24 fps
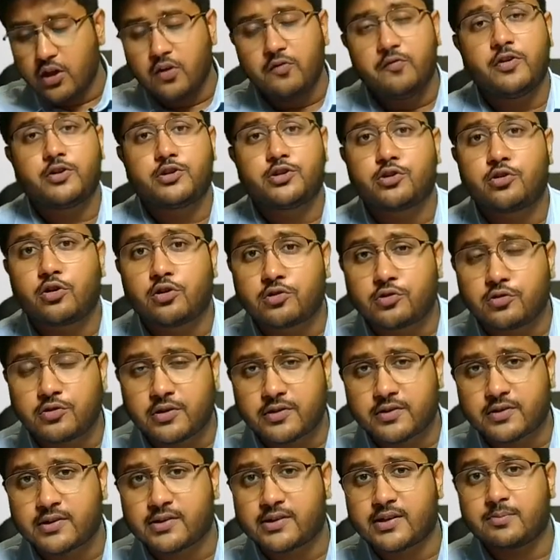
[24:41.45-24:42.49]
We should also
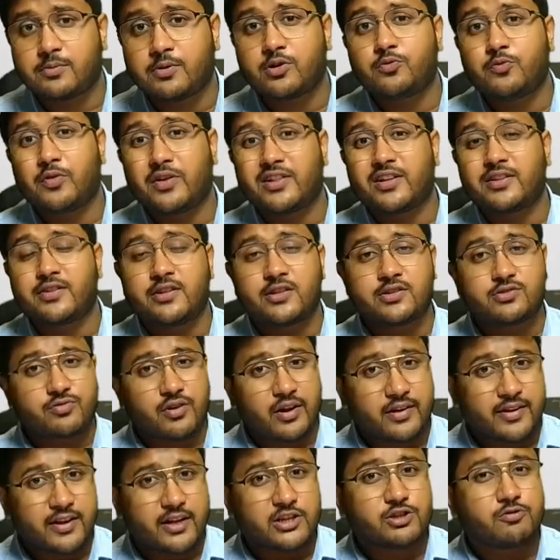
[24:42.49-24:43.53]
discuss about whether this
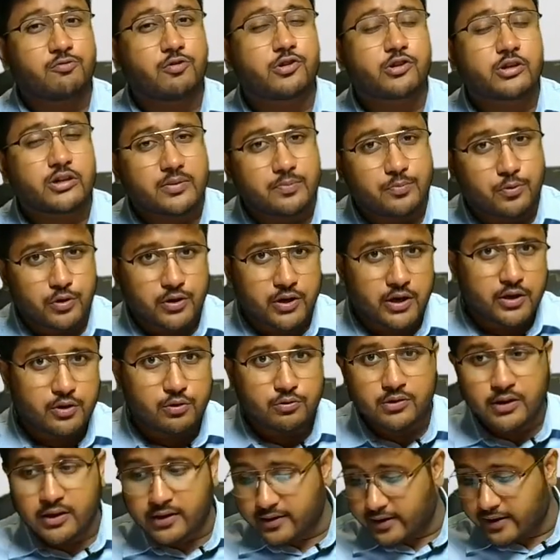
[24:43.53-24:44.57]
transaction was reported to
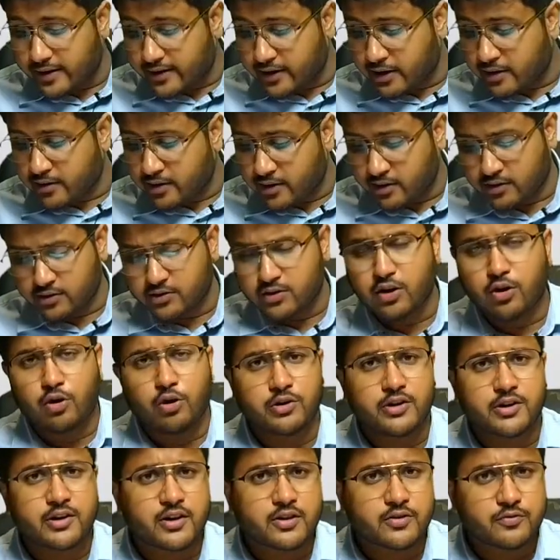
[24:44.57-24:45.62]
the
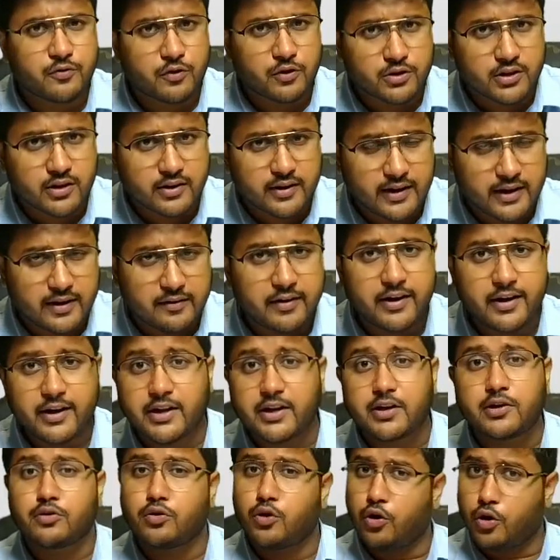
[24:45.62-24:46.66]
auditors for the relevant
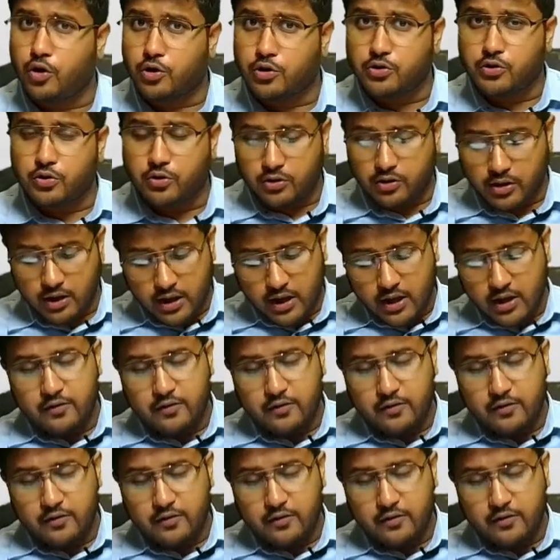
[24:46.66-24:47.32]
year or not.